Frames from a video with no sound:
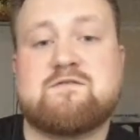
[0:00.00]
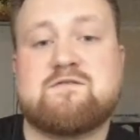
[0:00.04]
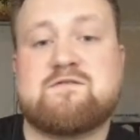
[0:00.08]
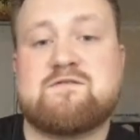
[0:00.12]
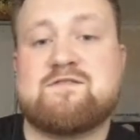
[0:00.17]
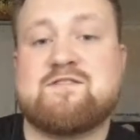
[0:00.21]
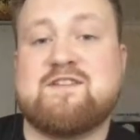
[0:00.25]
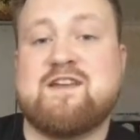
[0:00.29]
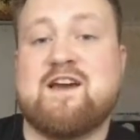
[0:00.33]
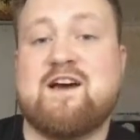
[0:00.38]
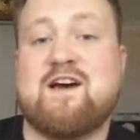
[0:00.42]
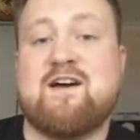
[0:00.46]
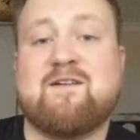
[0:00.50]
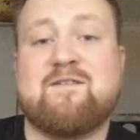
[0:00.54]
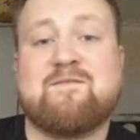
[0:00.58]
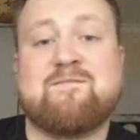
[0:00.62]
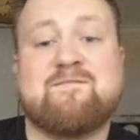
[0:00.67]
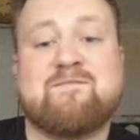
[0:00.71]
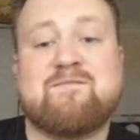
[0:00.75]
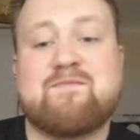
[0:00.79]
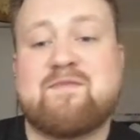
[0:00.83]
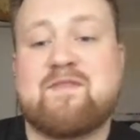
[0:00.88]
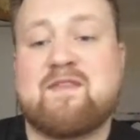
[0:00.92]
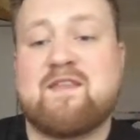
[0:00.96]
yeah,
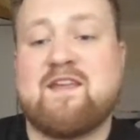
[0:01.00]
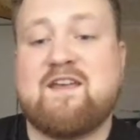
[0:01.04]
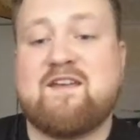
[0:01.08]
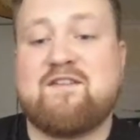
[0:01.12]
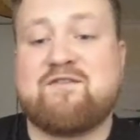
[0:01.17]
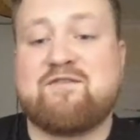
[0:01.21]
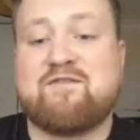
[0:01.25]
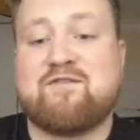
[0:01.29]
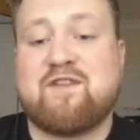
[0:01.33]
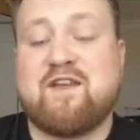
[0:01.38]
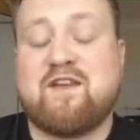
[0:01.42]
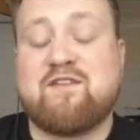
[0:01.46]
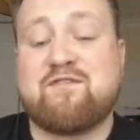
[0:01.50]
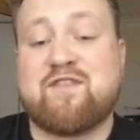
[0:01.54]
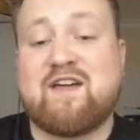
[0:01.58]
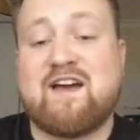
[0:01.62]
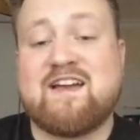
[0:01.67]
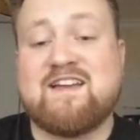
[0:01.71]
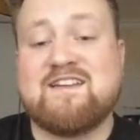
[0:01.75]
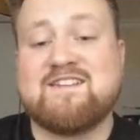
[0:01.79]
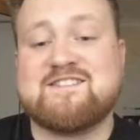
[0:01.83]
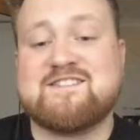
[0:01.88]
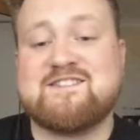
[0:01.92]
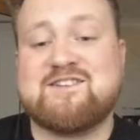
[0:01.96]
if that
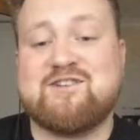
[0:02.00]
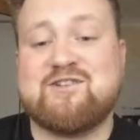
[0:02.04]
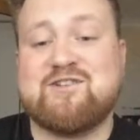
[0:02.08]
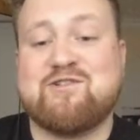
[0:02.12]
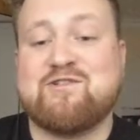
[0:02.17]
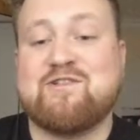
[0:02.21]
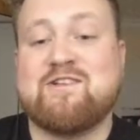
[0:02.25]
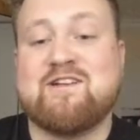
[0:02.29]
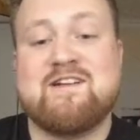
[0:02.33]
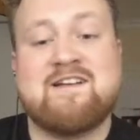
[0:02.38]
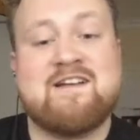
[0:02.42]
is you,